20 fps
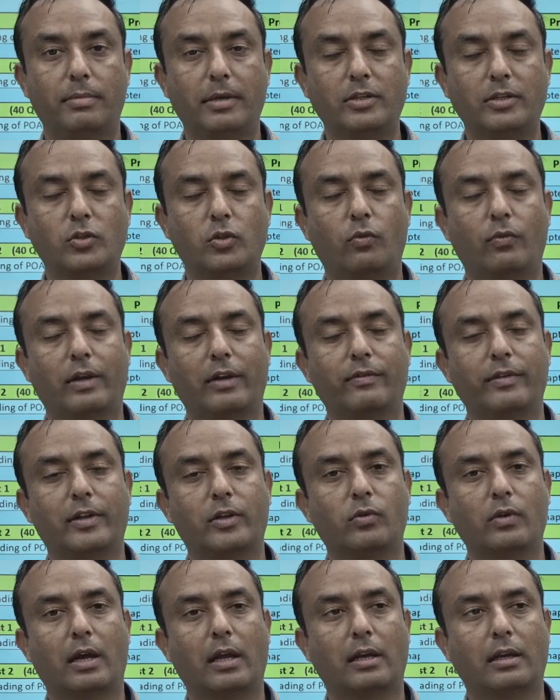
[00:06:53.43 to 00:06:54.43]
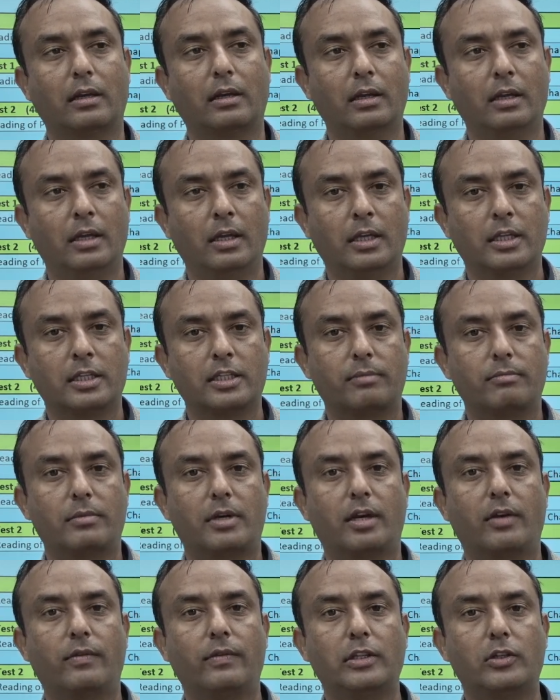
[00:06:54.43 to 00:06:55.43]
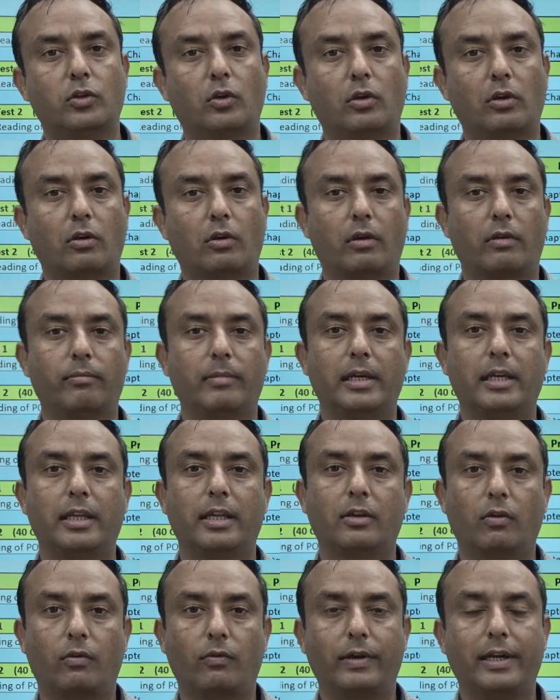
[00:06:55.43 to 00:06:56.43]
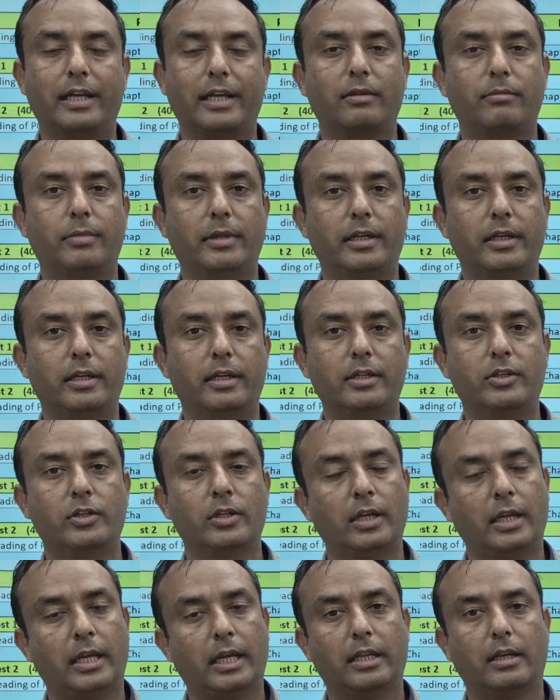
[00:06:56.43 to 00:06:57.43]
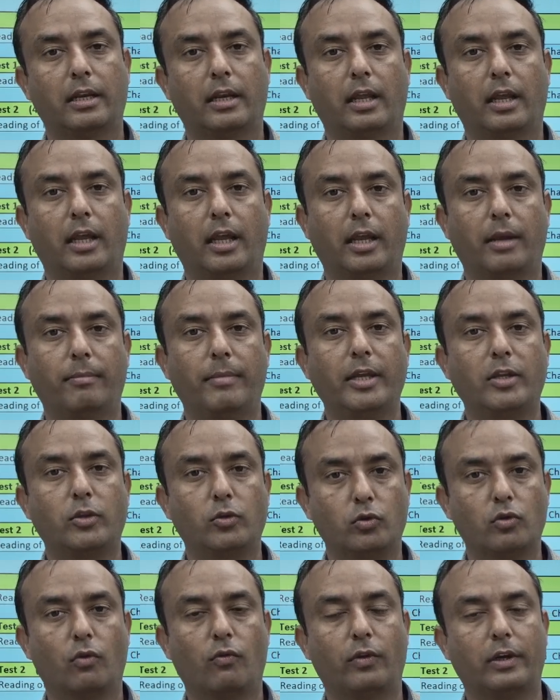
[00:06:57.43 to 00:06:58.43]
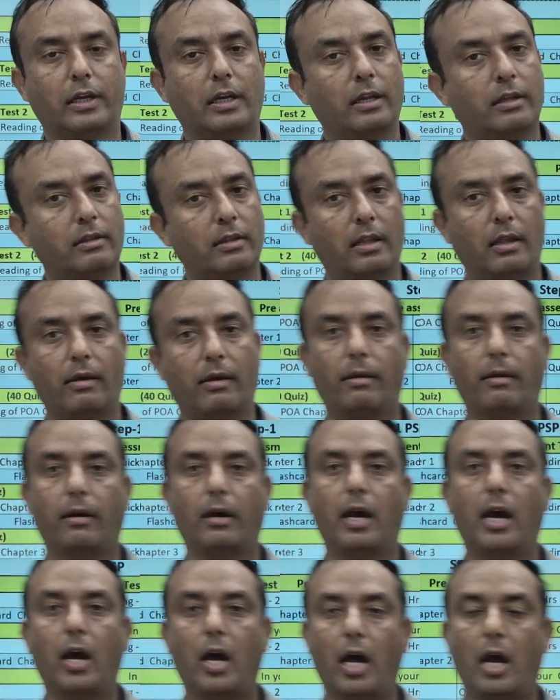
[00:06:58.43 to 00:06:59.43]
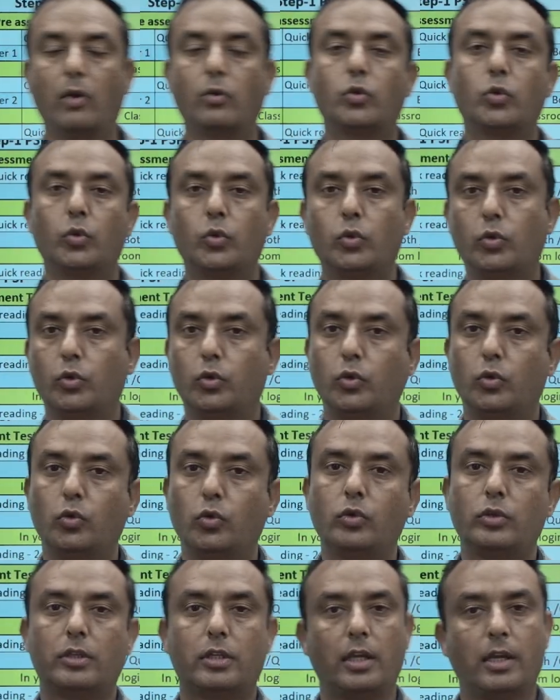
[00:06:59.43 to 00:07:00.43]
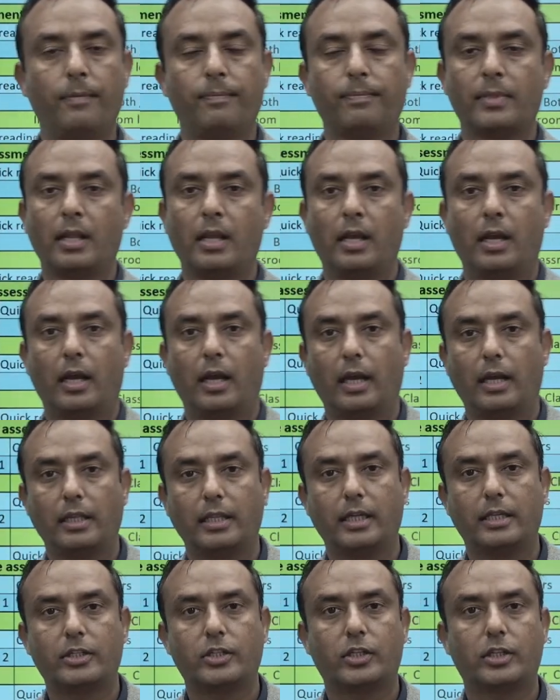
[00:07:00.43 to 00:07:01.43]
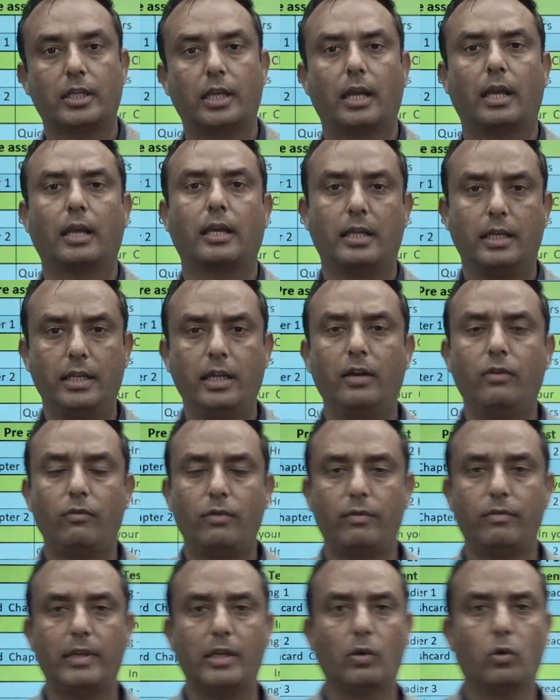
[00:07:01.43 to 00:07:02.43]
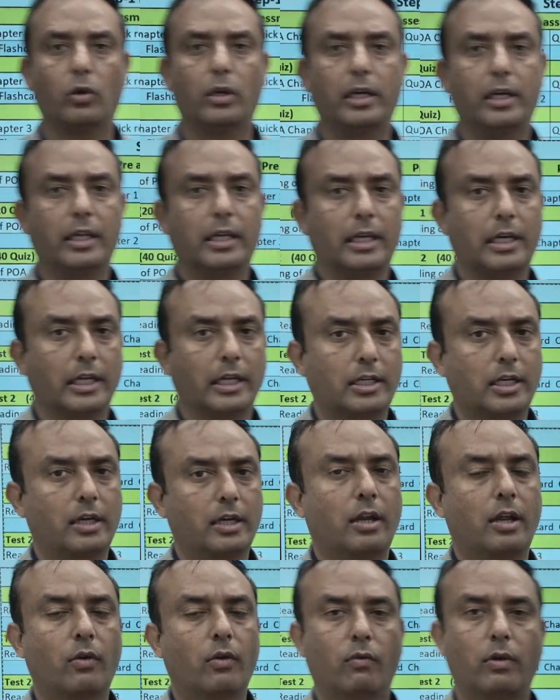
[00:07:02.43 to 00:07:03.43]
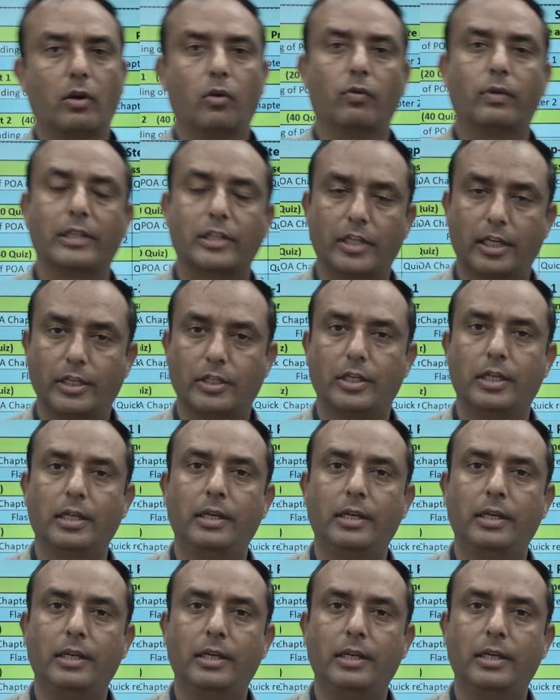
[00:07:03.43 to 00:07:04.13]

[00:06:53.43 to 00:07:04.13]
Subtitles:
So whenever you are in some travel zone or meeting or waiting periods, make use of it. The how to use, that's clear. We already conducted 101 session.